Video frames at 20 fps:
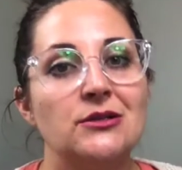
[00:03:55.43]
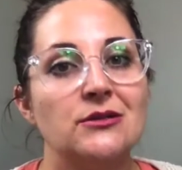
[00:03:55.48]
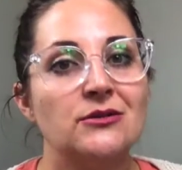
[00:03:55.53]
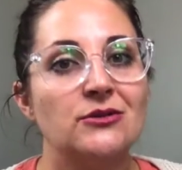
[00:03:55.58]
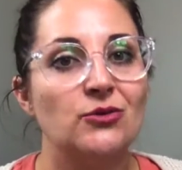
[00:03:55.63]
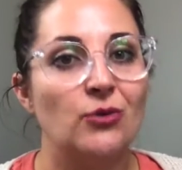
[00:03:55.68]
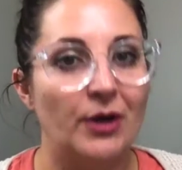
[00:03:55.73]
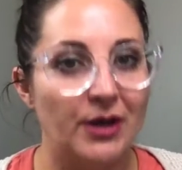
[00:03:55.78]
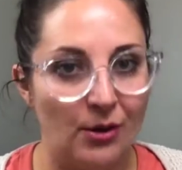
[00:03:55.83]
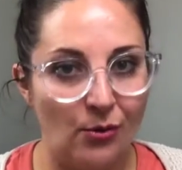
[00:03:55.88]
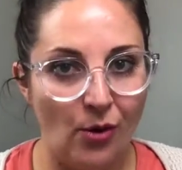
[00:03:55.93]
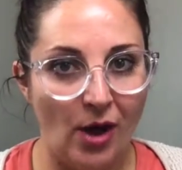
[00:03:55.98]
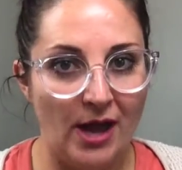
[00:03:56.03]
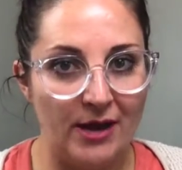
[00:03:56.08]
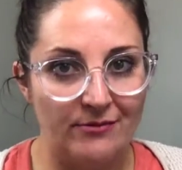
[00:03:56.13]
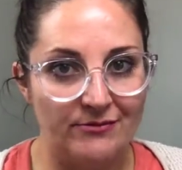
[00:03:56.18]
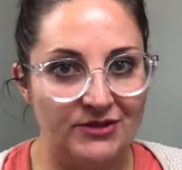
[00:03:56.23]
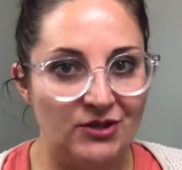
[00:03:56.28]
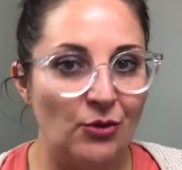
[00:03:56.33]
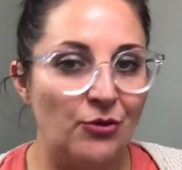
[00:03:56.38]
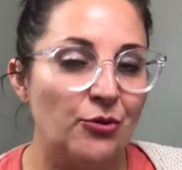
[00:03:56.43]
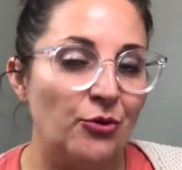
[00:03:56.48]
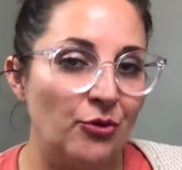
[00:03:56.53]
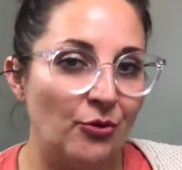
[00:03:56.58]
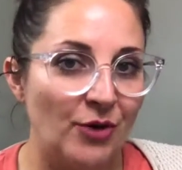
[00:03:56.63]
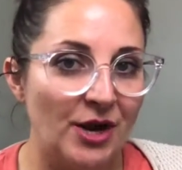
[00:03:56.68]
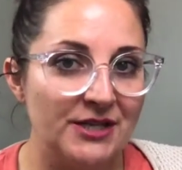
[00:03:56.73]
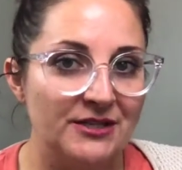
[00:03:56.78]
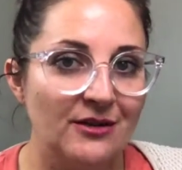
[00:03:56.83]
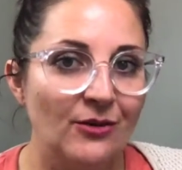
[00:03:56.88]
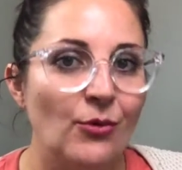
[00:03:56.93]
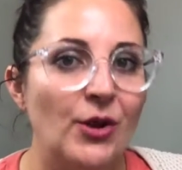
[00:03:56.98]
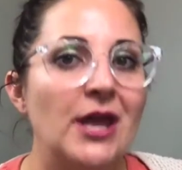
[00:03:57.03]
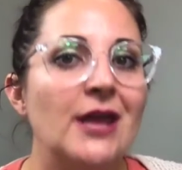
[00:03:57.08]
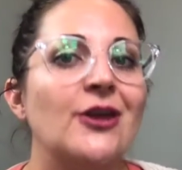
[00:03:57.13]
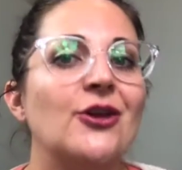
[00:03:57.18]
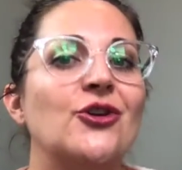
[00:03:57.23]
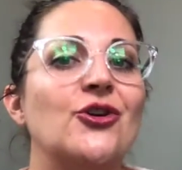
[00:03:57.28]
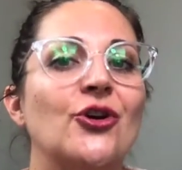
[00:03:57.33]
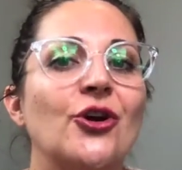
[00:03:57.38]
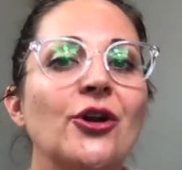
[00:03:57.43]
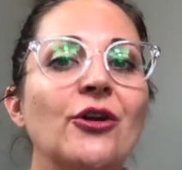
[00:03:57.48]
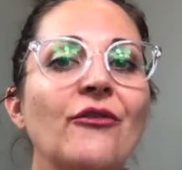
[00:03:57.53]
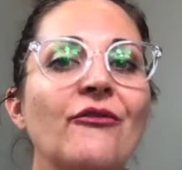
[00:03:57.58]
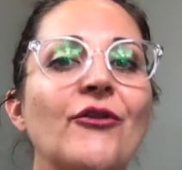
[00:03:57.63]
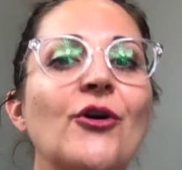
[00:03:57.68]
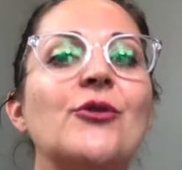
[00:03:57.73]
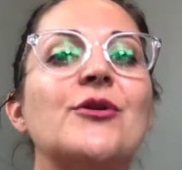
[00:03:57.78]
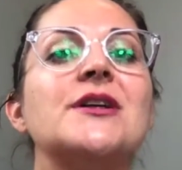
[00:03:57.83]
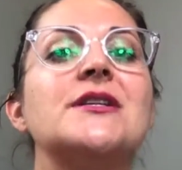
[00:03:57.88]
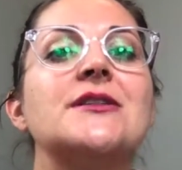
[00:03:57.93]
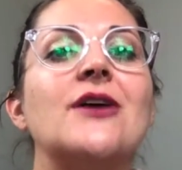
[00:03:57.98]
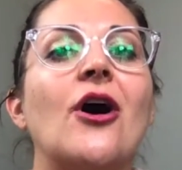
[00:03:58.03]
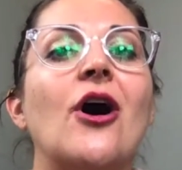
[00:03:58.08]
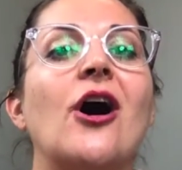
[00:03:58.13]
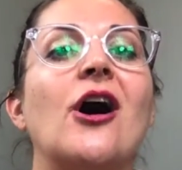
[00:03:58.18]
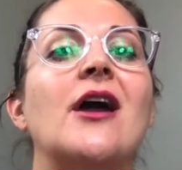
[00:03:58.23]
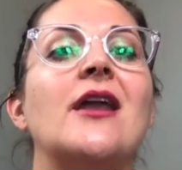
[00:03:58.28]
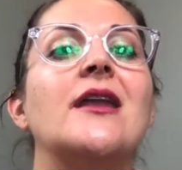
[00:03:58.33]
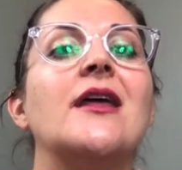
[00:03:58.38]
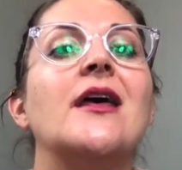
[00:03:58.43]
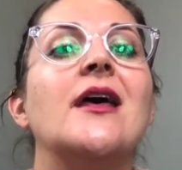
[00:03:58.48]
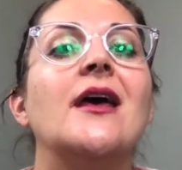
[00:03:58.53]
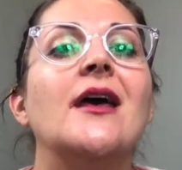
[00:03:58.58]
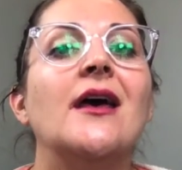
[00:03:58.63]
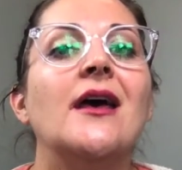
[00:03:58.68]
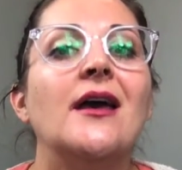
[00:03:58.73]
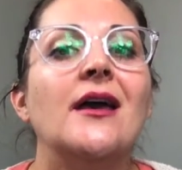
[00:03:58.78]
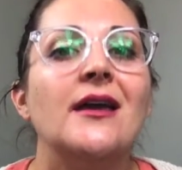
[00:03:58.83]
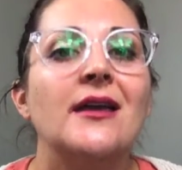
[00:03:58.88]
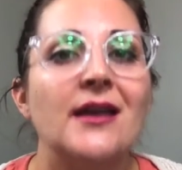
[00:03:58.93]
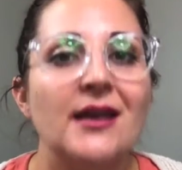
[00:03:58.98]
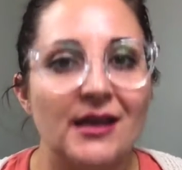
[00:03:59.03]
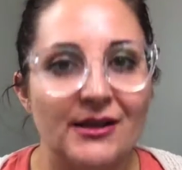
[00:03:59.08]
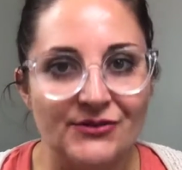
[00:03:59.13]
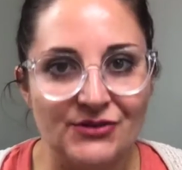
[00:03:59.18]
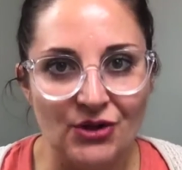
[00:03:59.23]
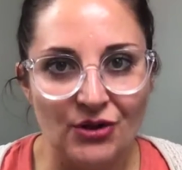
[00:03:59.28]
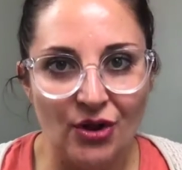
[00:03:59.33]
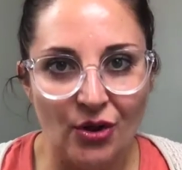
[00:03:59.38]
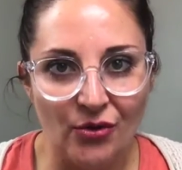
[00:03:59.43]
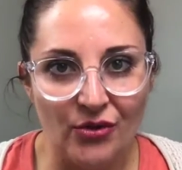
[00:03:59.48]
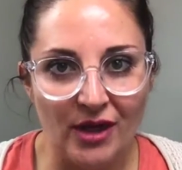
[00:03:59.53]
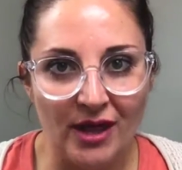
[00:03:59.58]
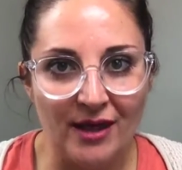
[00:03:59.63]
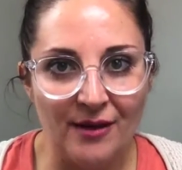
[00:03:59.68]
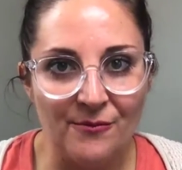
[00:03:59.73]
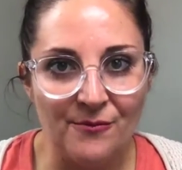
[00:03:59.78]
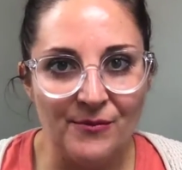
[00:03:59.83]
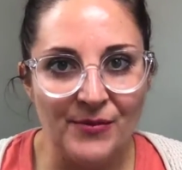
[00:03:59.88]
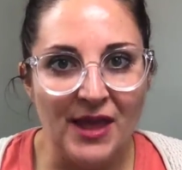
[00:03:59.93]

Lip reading: 21, so through the rest of the week, you're going to focus on kids' clothing,